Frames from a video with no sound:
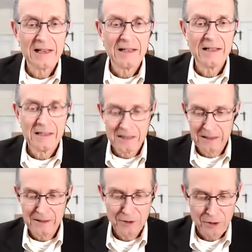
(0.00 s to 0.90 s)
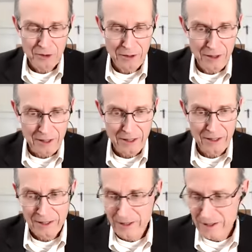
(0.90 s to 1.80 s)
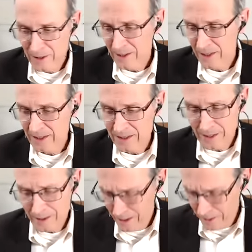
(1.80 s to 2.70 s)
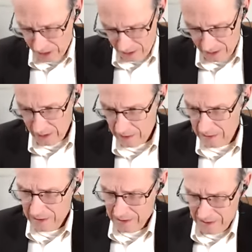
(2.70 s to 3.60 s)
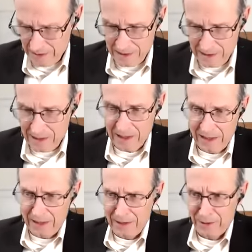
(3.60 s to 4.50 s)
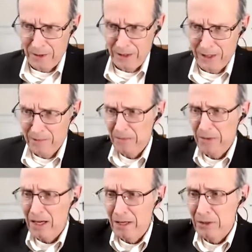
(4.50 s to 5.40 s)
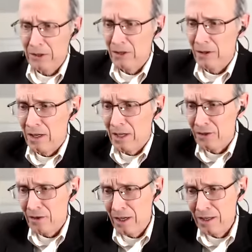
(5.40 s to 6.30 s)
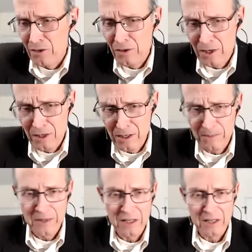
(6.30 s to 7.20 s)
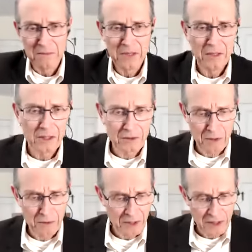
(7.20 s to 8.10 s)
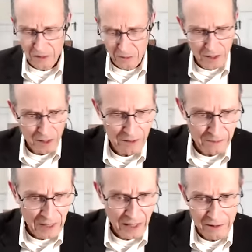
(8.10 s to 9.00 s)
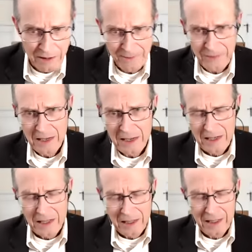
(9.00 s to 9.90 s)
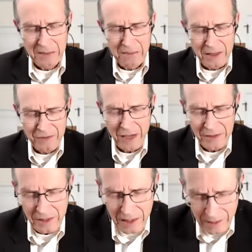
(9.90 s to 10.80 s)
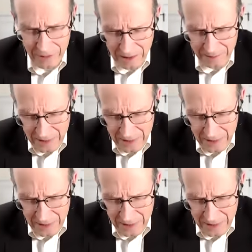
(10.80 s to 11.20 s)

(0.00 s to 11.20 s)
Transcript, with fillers: Yes, okay, Pastor. Okay, sorry about that. I uh, realized my battery was going down, so I had to quick hook up the computer so I wouldn't run out of battery. Let's pray. Father in heaven,